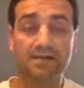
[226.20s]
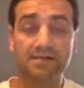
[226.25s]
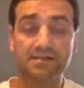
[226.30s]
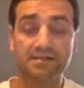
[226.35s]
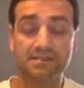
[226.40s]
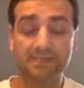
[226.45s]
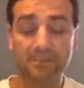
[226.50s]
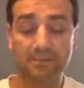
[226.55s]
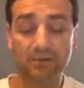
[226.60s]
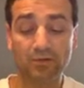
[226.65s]

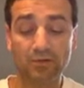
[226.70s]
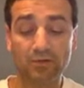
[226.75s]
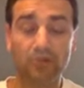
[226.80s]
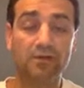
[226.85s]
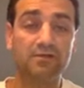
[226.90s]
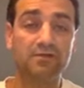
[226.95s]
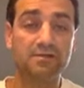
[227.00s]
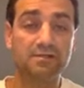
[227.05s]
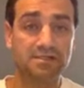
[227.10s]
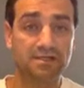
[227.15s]
them according
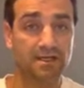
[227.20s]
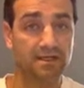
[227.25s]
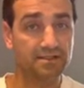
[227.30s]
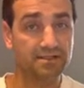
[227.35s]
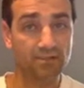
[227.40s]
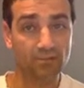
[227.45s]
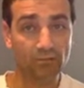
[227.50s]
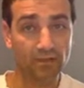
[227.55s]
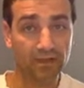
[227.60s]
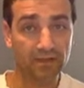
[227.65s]
to size
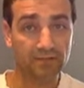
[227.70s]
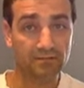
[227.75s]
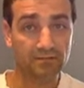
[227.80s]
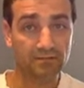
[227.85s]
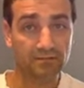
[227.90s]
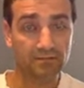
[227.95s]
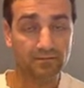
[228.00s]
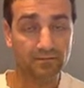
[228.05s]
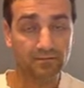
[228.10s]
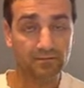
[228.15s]
and weight.
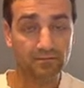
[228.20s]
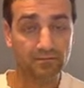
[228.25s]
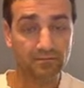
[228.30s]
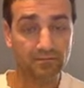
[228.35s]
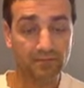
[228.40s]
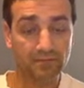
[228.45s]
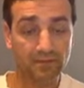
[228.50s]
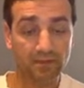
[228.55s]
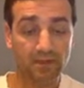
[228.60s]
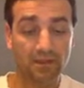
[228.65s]

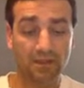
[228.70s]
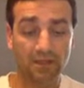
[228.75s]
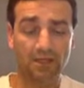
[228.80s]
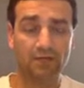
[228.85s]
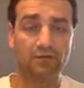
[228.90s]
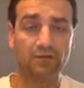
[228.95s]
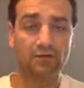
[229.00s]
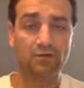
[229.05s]
Heavier